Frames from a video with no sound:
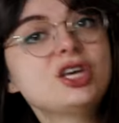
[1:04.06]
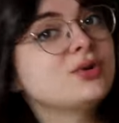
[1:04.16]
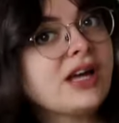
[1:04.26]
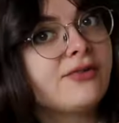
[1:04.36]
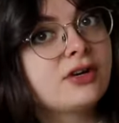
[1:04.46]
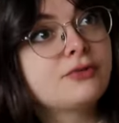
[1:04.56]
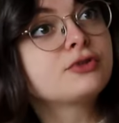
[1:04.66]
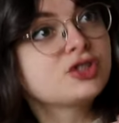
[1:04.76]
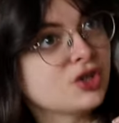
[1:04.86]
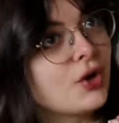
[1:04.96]
huge advocate
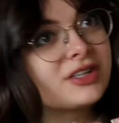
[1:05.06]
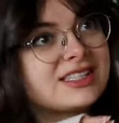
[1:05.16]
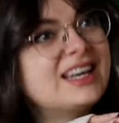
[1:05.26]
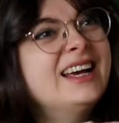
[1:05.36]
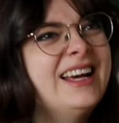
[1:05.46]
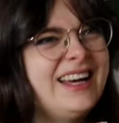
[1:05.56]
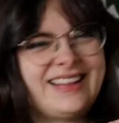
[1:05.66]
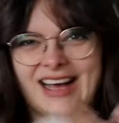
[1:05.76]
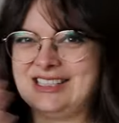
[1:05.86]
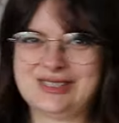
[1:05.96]
for socks.
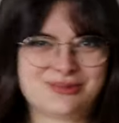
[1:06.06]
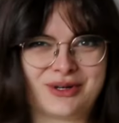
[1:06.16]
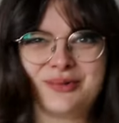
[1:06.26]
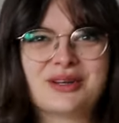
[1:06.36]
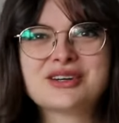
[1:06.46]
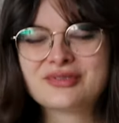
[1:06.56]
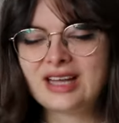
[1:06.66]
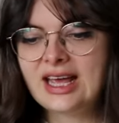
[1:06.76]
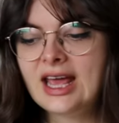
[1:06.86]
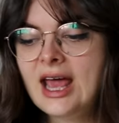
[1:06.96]
They just work
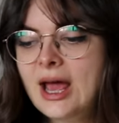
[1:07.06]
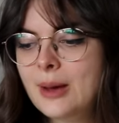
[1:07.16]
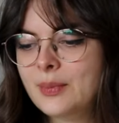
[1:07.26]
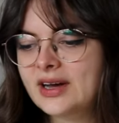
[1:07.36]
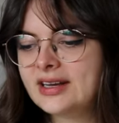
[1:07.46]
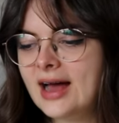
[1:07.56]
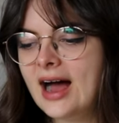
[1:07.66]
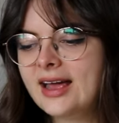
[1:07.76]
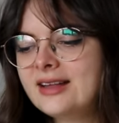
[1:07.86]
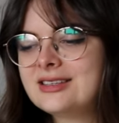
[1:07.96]
wonderfully. But
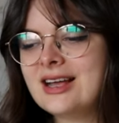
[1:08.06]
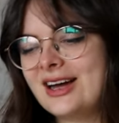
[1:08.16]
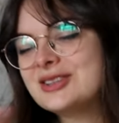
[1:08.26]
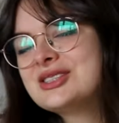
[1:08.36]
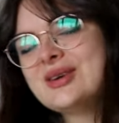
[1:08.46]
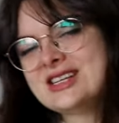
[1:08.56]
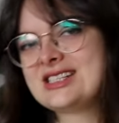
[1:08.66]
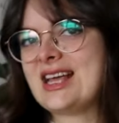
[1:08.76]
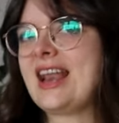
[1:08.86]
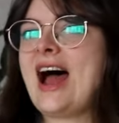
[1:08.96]
I also
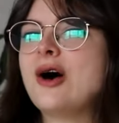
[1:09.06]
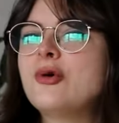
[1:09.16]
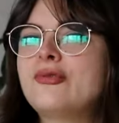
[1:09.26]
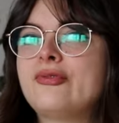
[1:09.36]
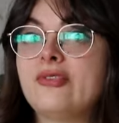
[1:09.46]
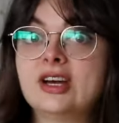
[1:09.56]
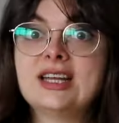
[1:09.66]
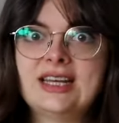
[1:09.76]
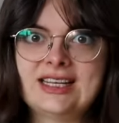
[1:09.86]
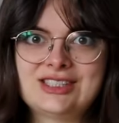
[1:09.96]
understand how fun
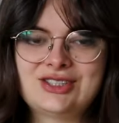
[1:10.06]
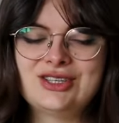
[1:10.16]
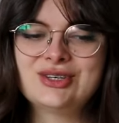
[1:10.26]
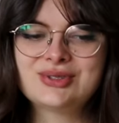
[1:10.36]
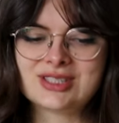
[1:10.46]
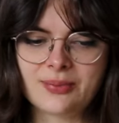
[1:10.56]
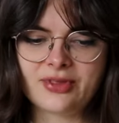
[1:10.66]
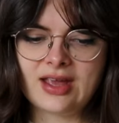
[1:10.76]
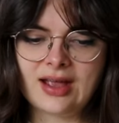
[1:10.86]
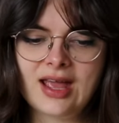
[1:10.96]
it is to use
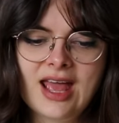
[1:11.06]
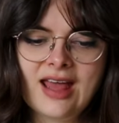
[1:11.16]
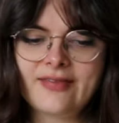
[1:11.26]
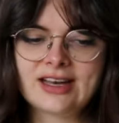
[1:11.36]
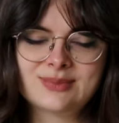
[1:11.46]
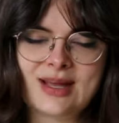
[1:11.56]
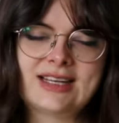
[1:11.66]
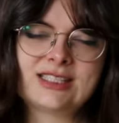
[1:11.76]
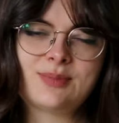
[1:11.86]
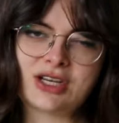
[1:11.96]
something that is
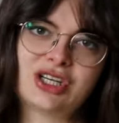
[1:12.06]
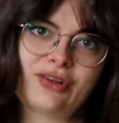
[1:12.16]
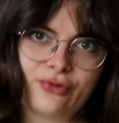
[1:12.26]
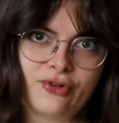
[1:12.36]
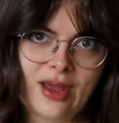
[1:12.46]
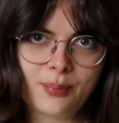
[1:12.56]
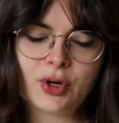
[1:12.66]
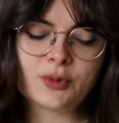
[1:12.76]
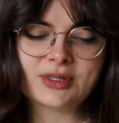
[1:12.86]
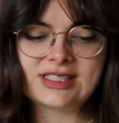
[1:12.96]
meant especially for that
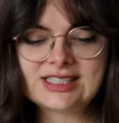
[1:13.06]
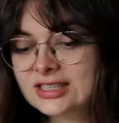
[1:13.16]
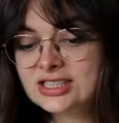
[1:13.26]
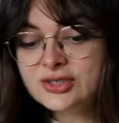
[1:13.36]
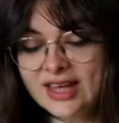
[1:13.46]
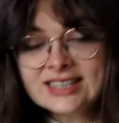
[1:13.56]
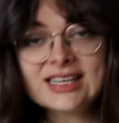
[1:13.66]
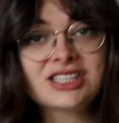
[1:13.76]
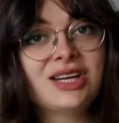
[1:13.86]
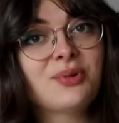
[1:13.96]
purpose. So that is
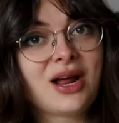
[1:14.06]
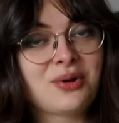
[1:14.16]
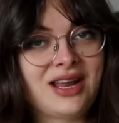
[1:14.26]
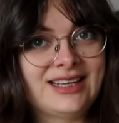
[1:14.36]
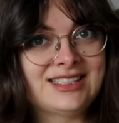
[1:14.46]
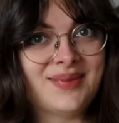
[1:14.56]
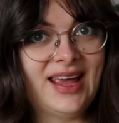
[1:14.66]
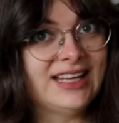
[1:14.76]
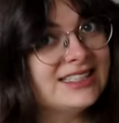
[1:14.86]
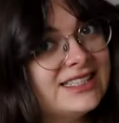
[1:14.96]
actually what I would like to
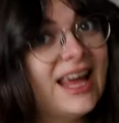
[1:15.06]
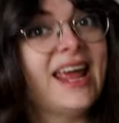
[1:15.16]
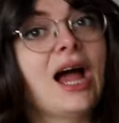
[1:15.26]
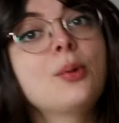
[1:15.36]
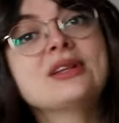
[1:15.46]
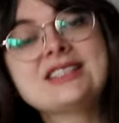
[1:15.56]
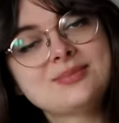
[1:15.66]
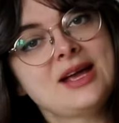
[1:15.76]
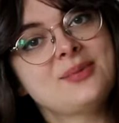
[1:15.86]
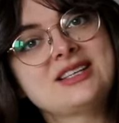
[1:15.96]
make today. I want to
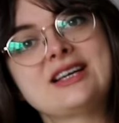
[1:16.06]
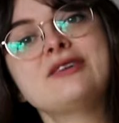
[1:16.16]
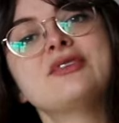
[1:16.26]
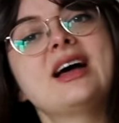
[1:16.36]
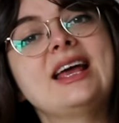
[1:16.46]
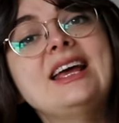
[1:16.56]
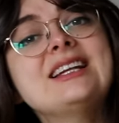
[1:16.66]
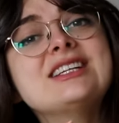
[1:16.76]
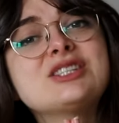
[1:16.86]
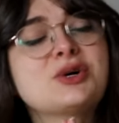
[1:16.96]
make myself a
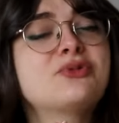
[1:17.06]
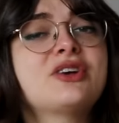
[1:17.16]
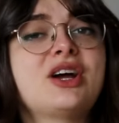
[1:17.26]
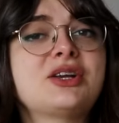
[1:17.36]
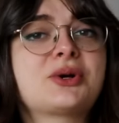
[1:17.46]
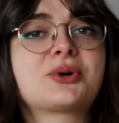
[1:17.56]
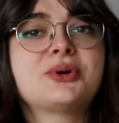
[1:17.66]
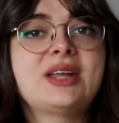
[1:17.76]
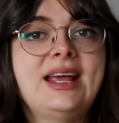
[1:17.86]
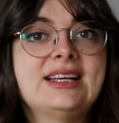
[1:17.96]
heatless overnight
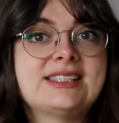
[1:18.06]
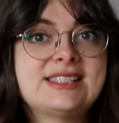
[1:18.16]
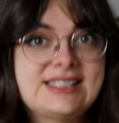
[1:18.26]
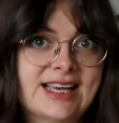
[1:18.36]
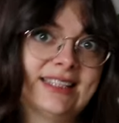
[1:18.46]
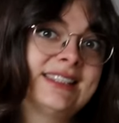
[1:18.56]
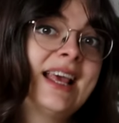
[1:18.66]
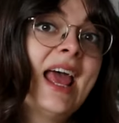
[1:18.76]
curling set